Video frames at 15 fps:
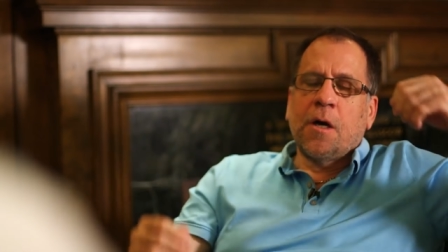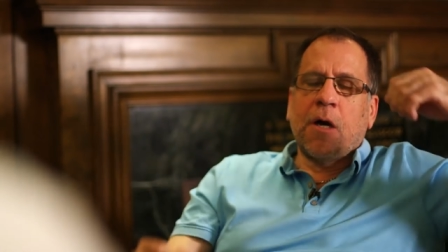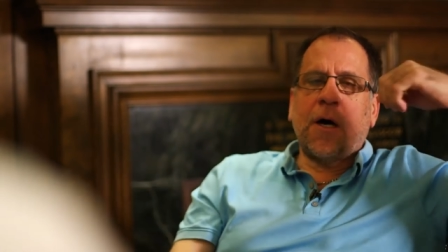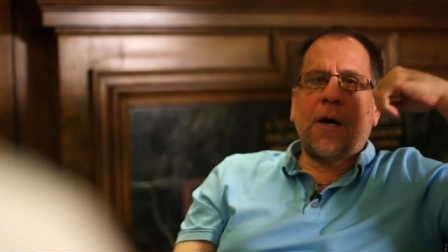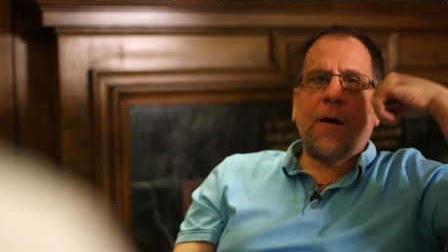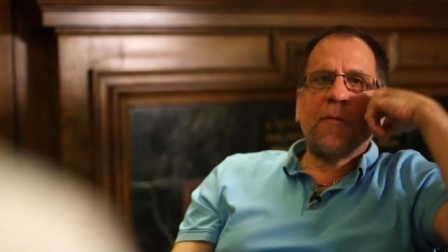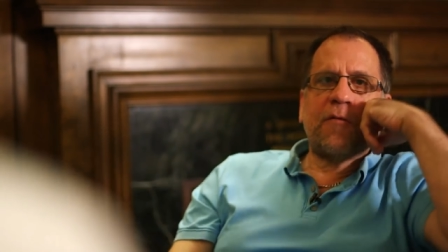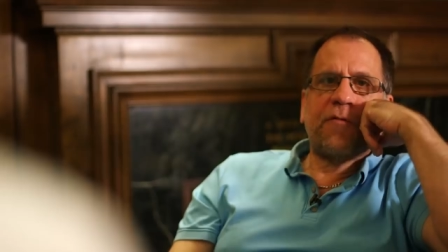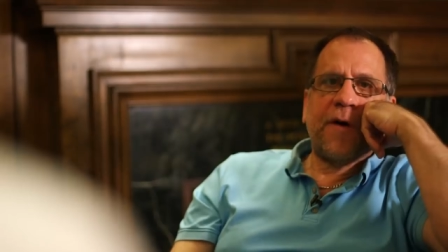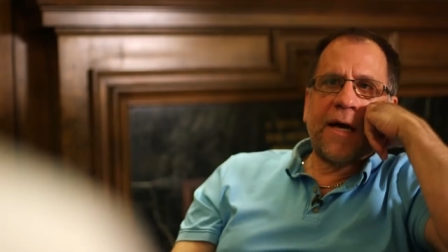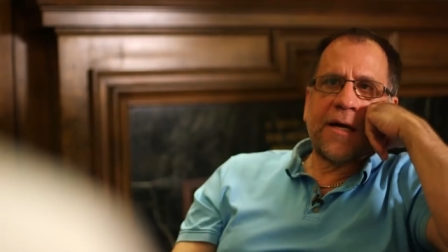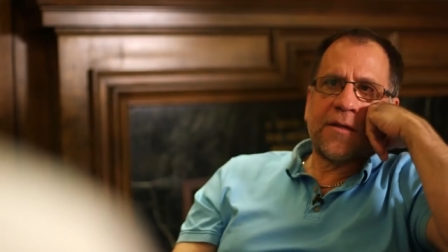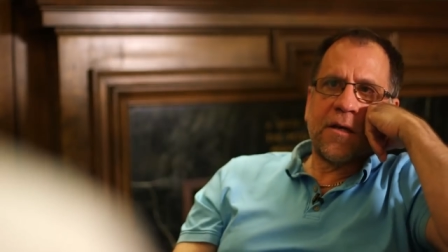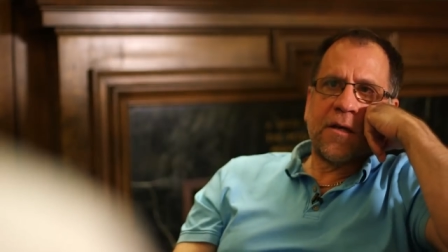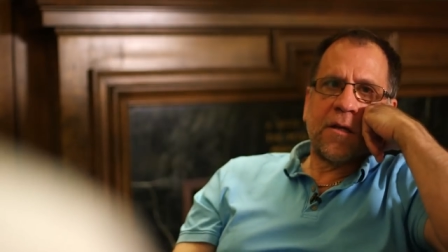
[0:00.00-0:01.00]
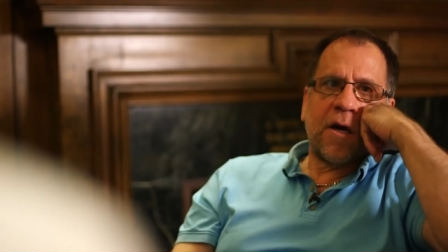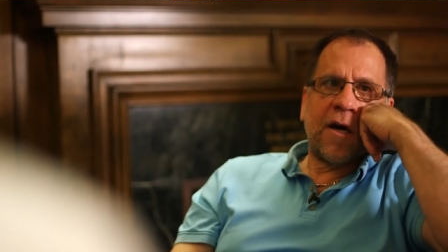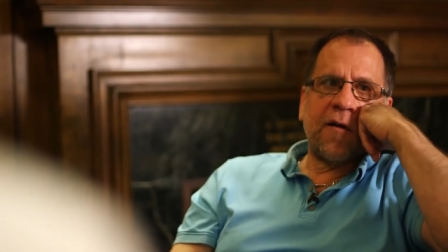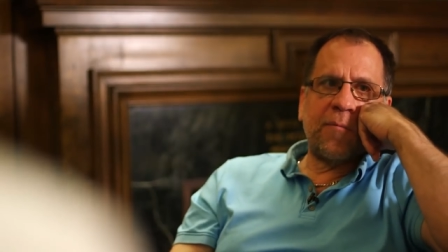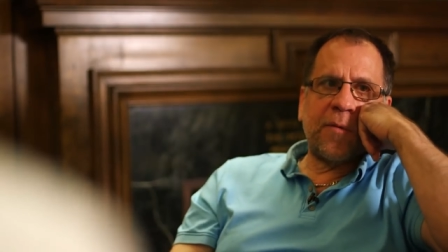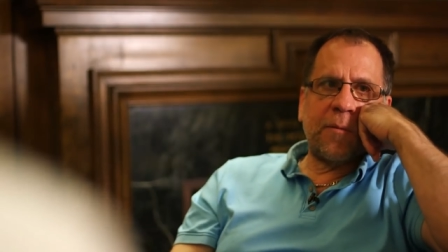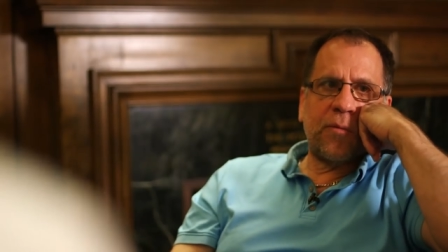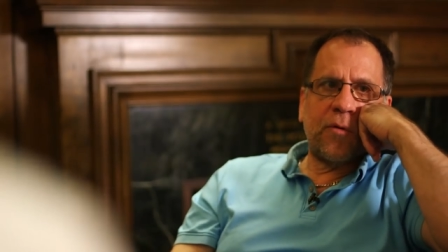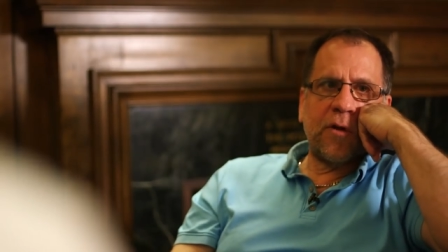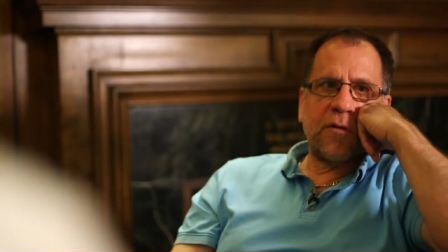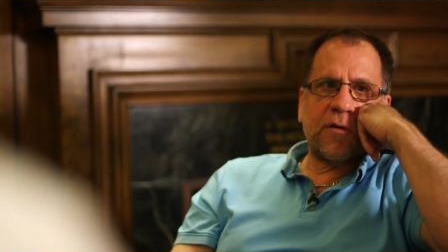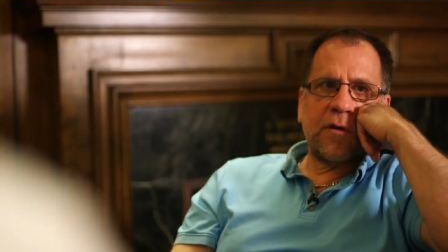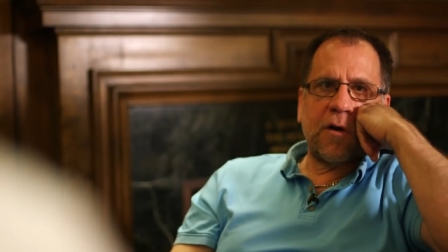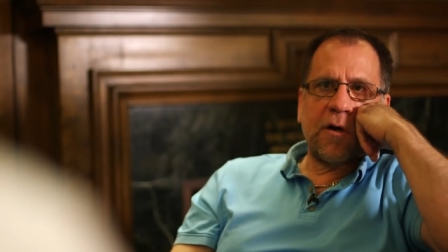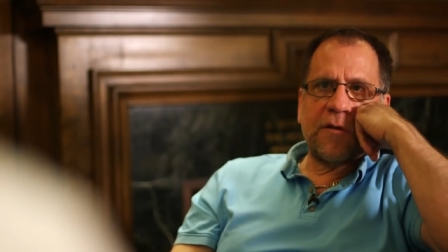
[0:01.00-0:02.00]
Um, the fact that I've been put
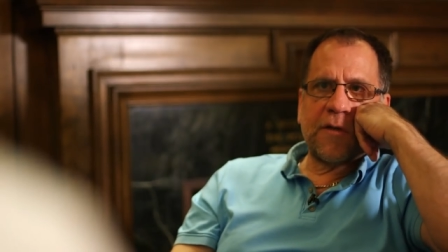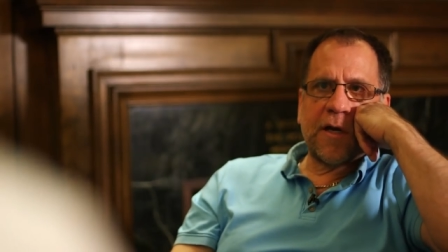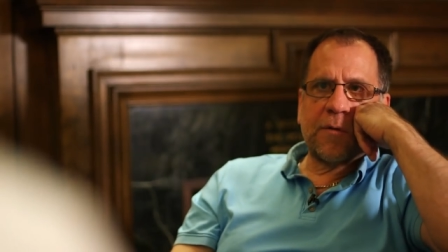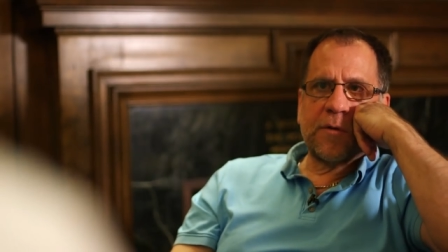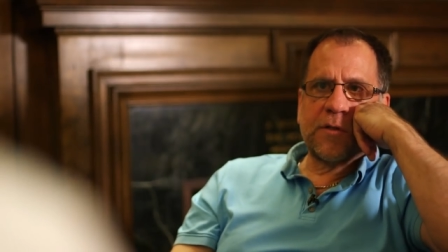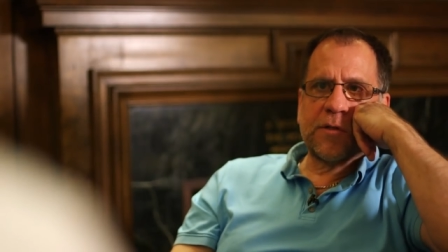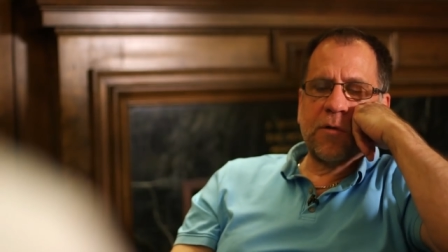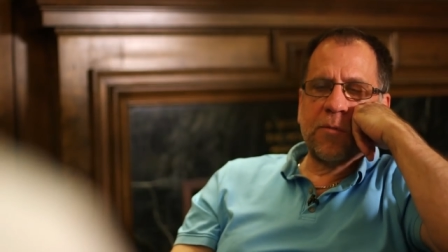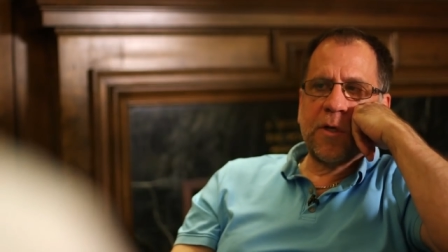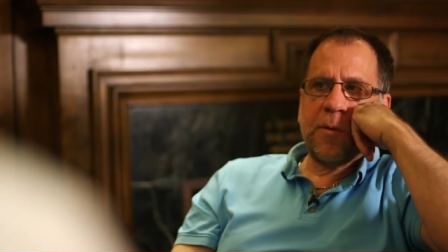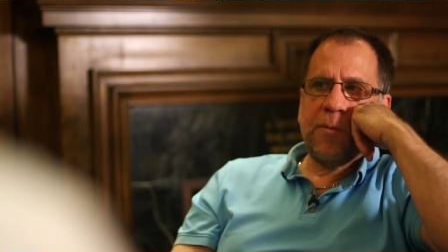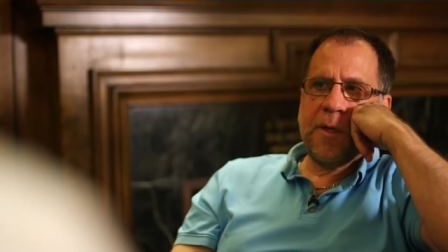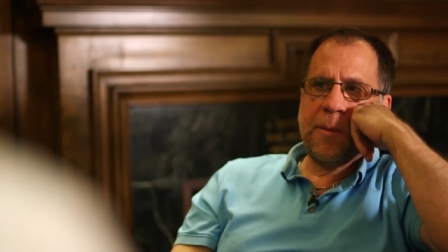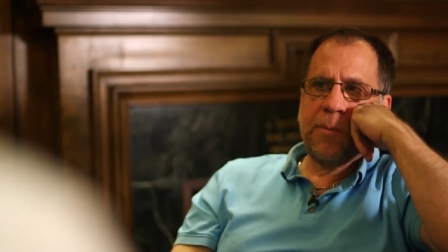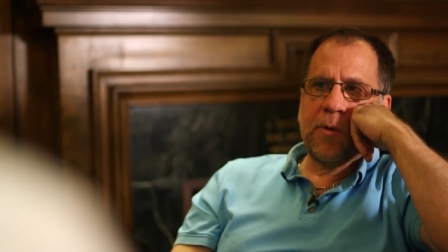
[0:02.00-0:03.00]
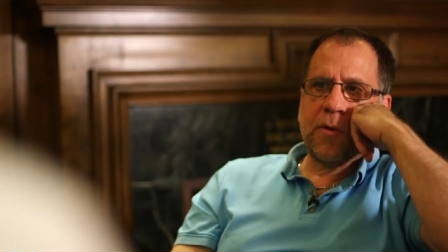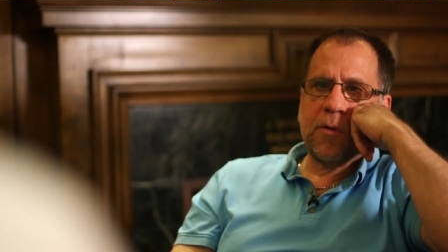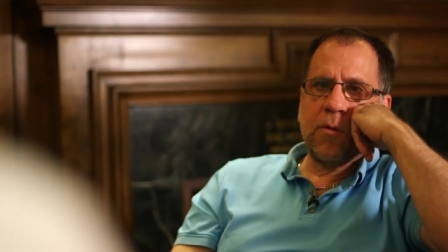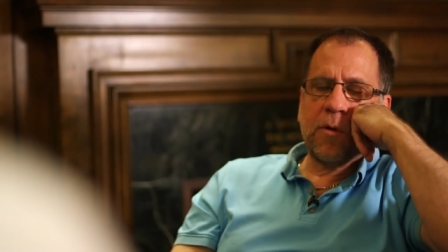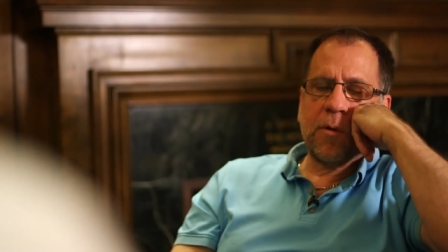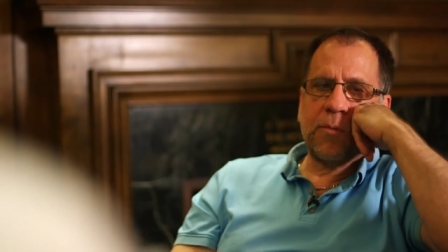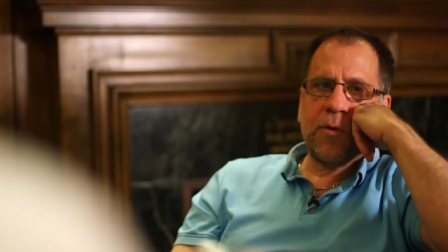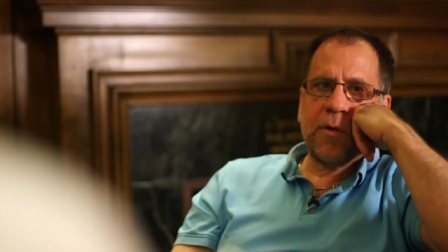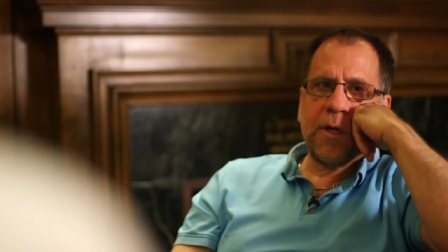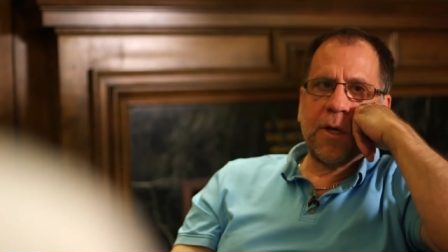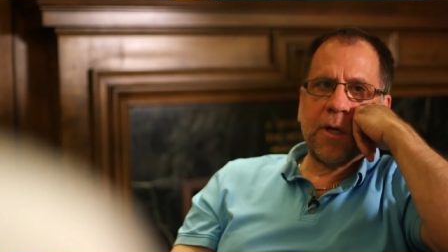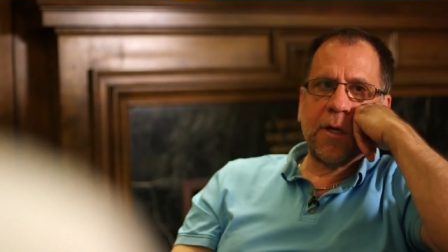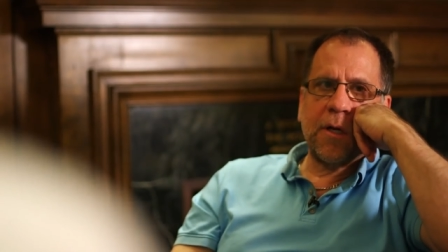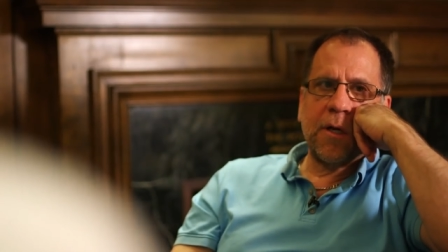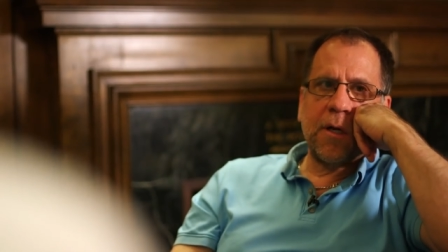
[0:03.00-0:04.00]
into contact with so many people who are
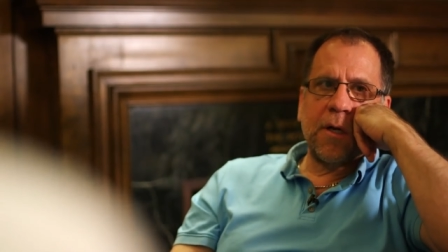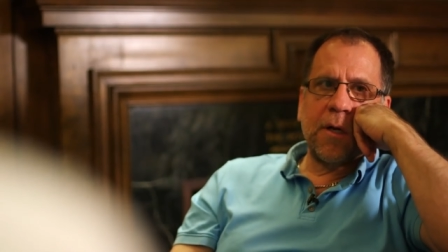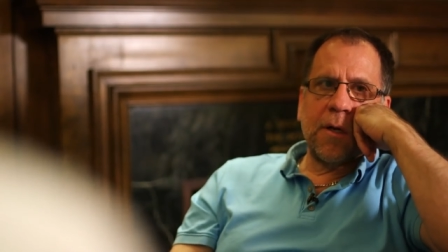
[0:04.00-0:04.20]
putting,